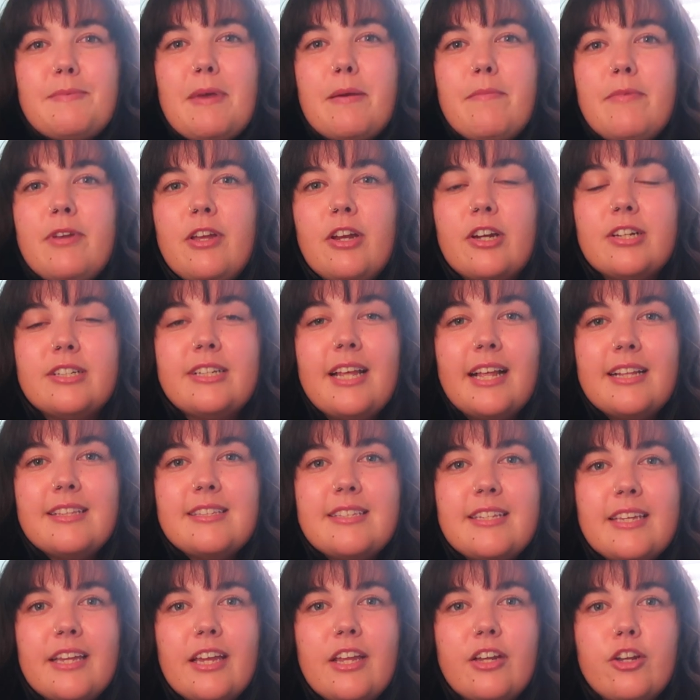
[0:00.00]
Maybe you're
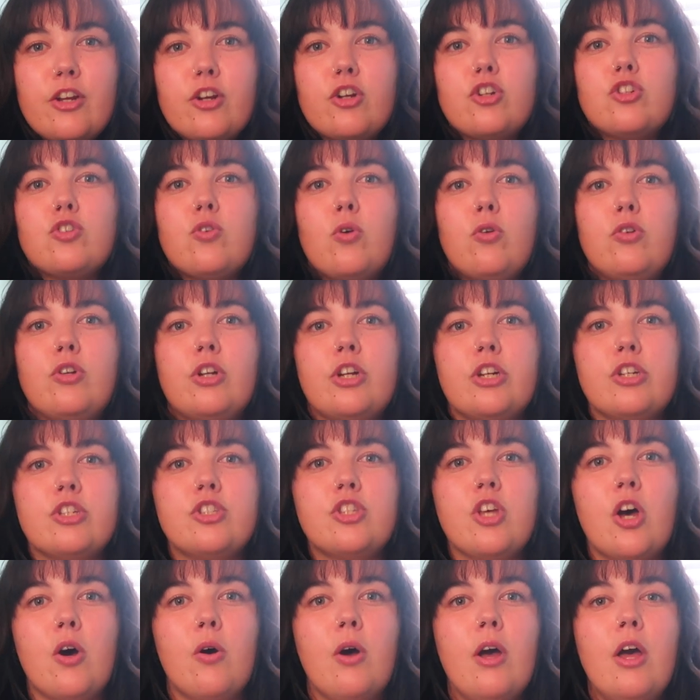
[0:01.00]
tensing in your shoulders,
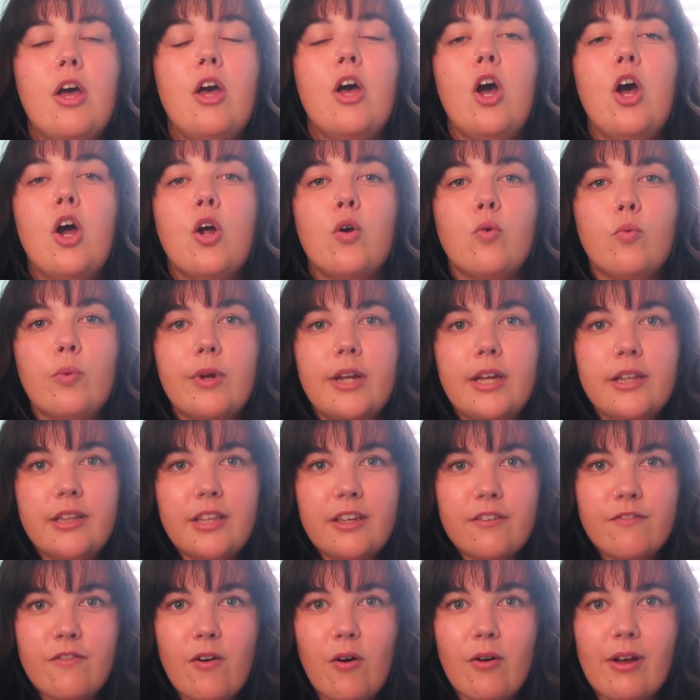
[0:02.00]
so
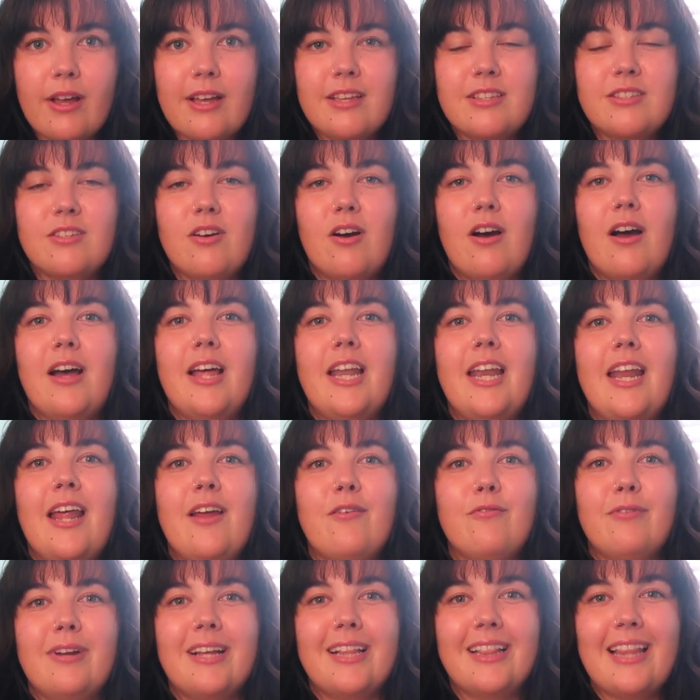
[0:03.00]
really focus on
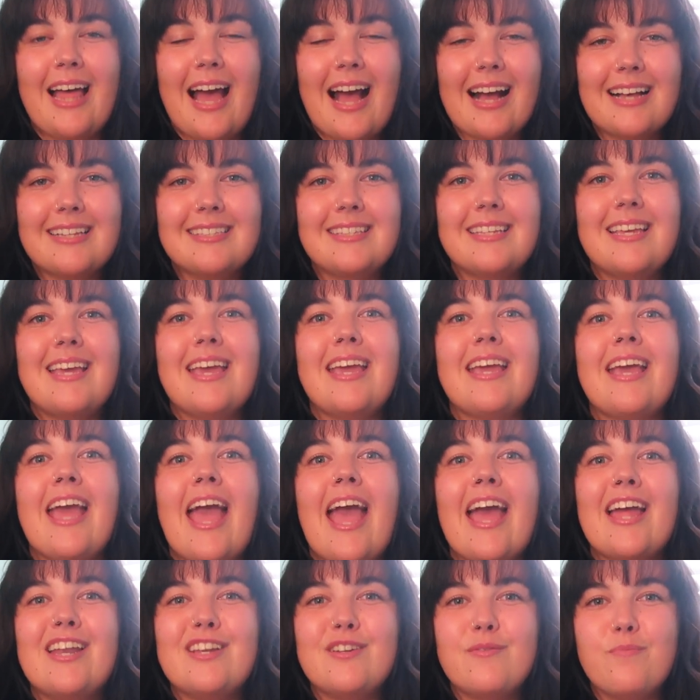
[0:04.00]
relaxing
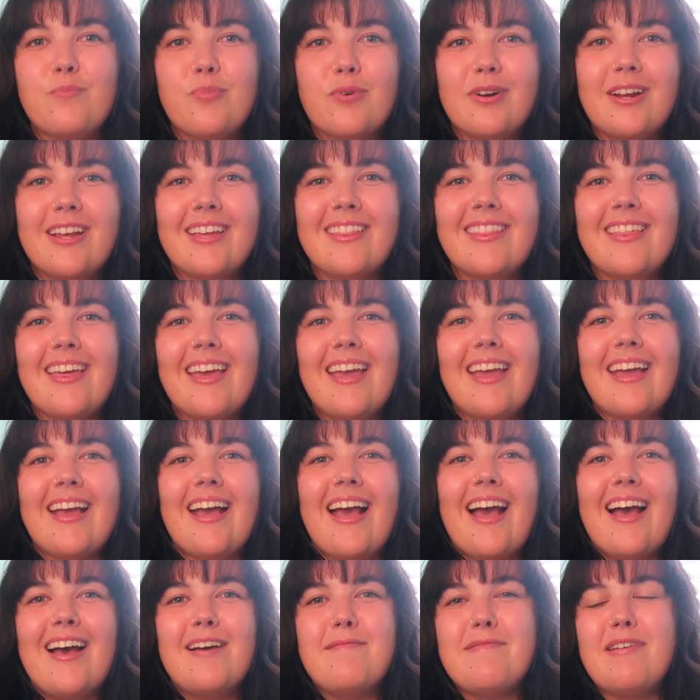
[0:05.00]
and breathing.
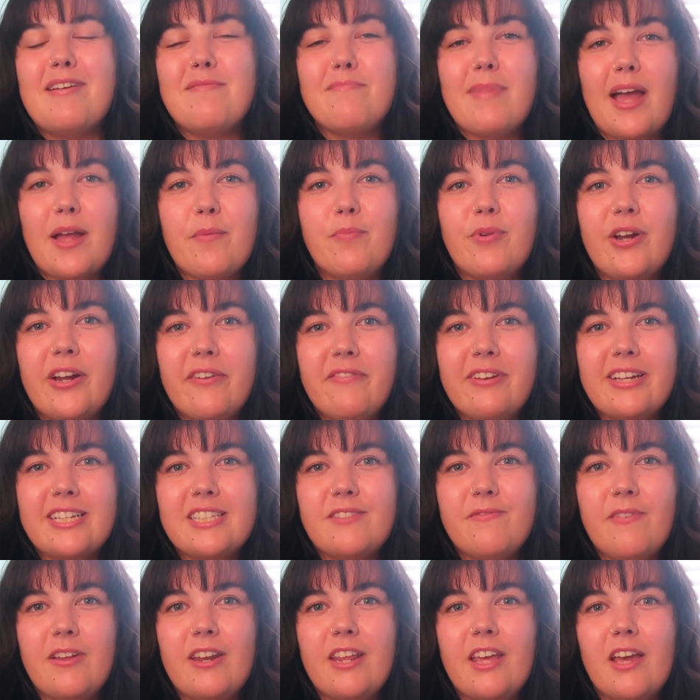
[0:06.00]
In my
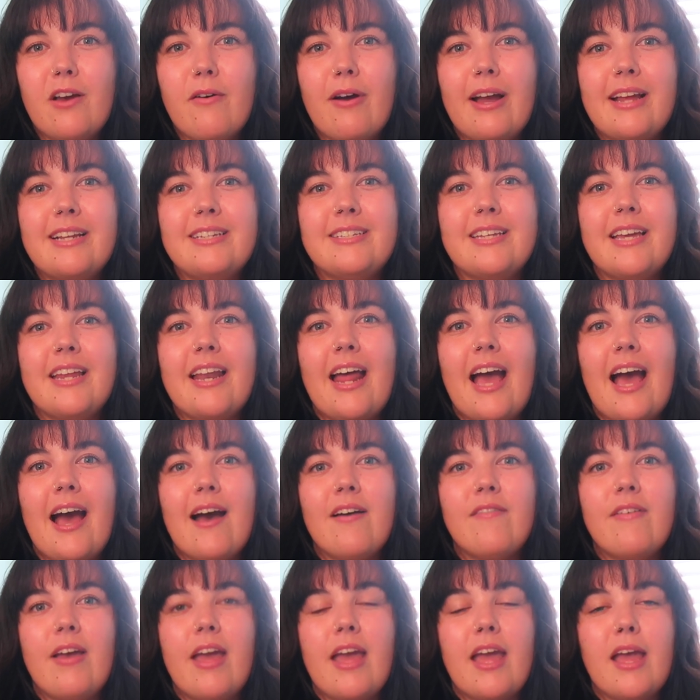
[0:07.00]
previous video, I did
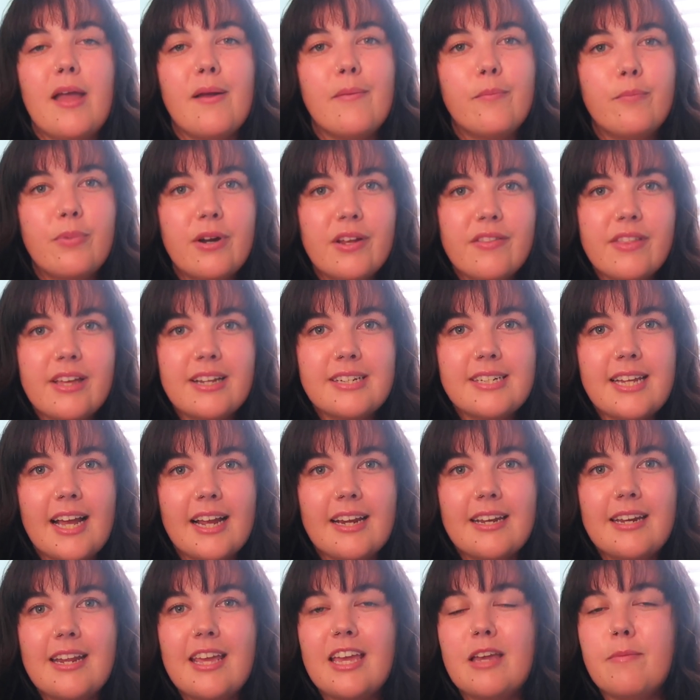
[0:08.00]
have a breathing
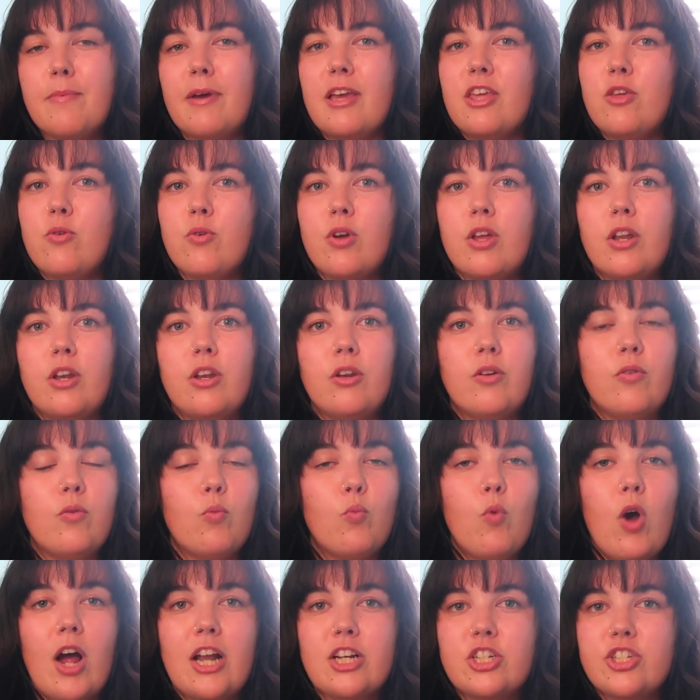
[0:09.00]
technique, but you can
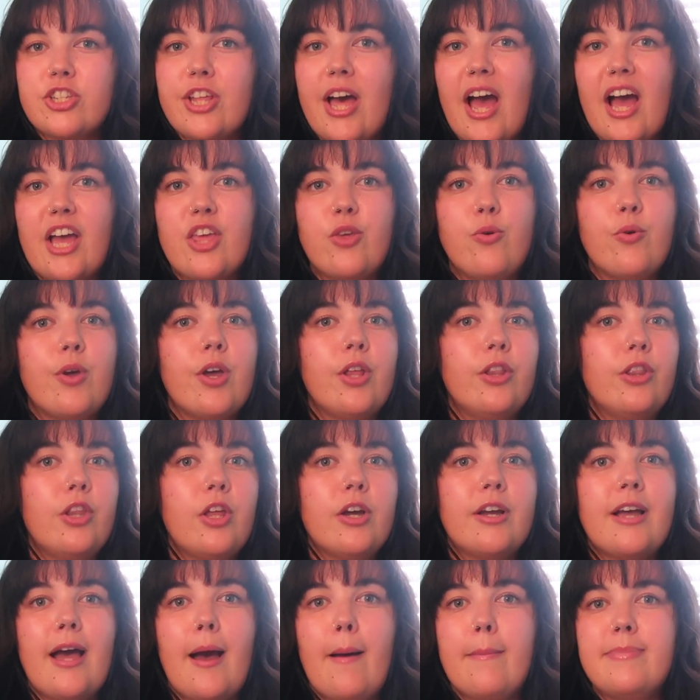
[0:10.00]
watch that. You can
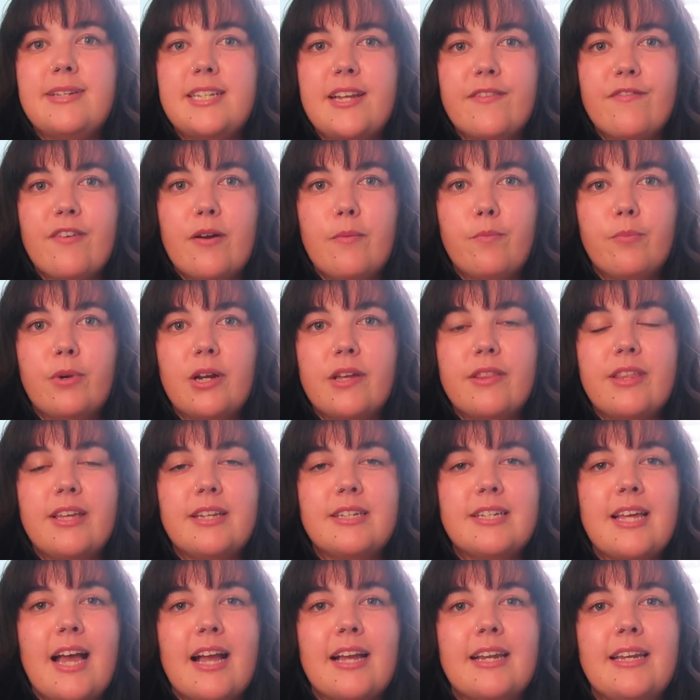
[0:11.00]
look up different
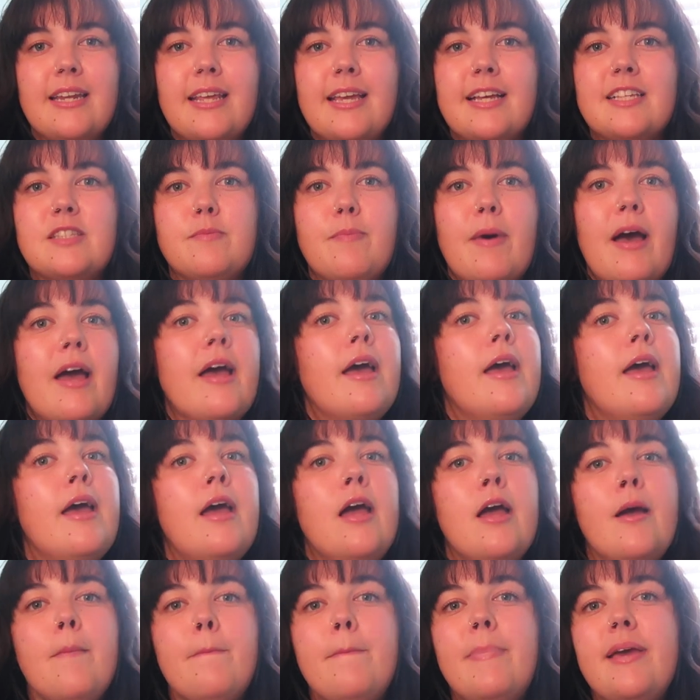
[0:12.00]
breathing techniques, but
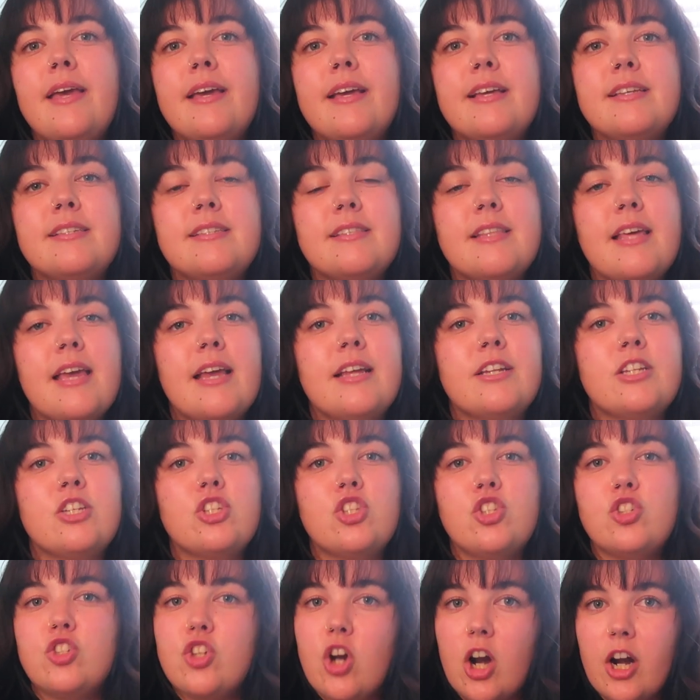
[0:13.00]
biggest thing to
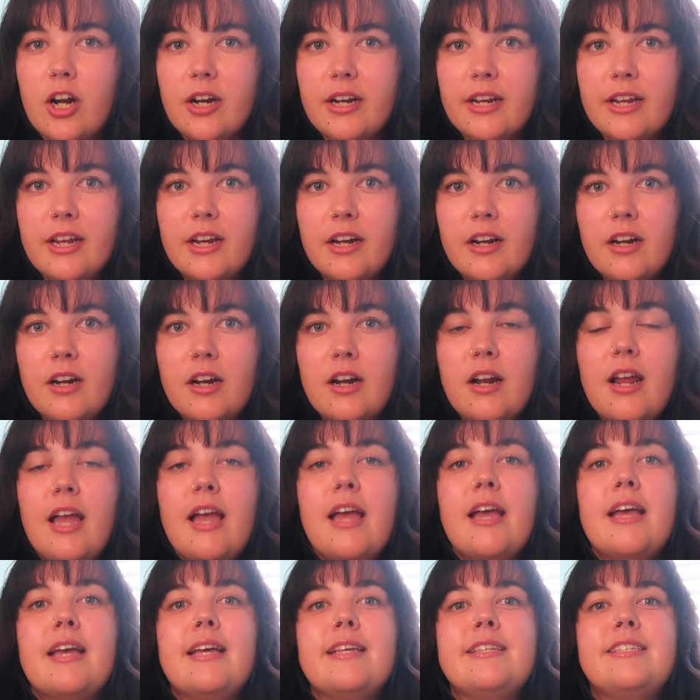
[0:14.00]
start here
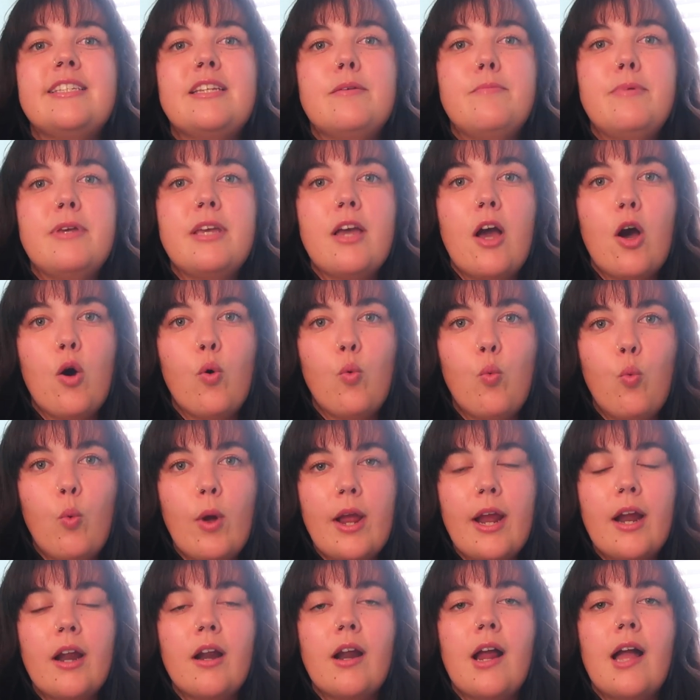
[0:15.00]
is to be
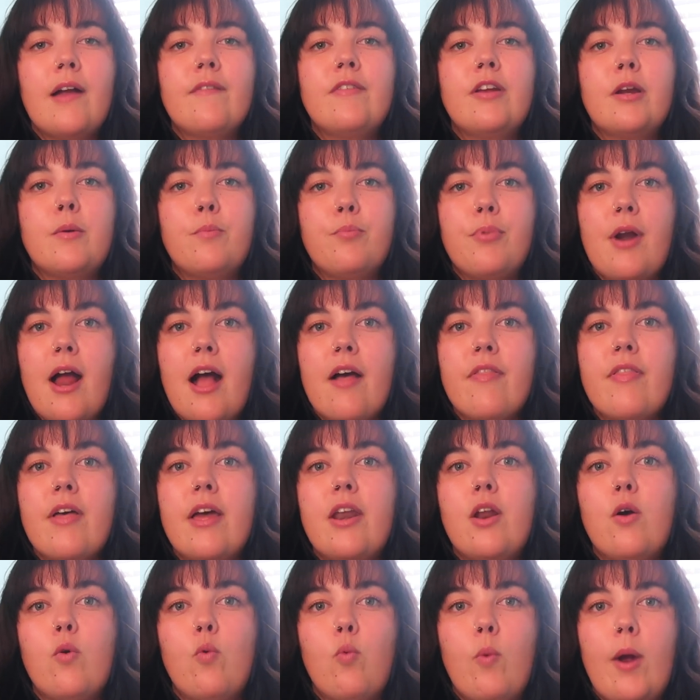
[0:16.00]
aware of your breath
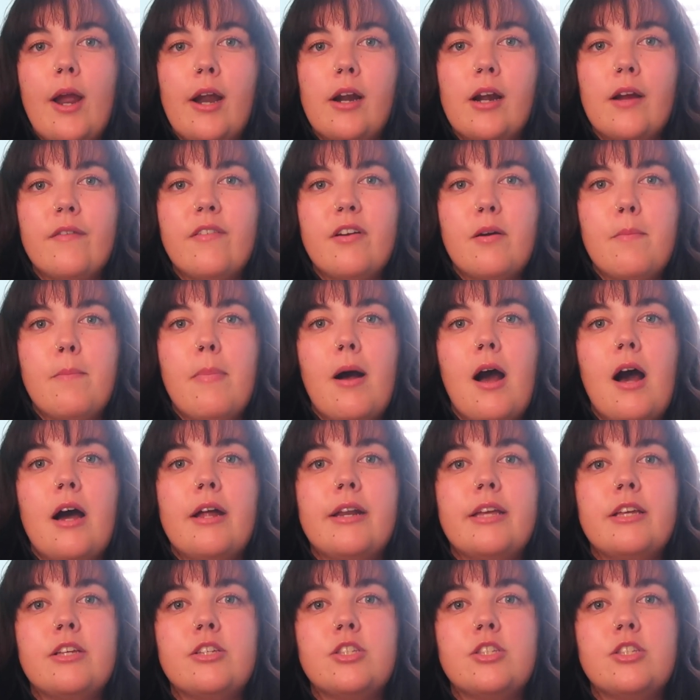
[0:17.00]
and aware of your body.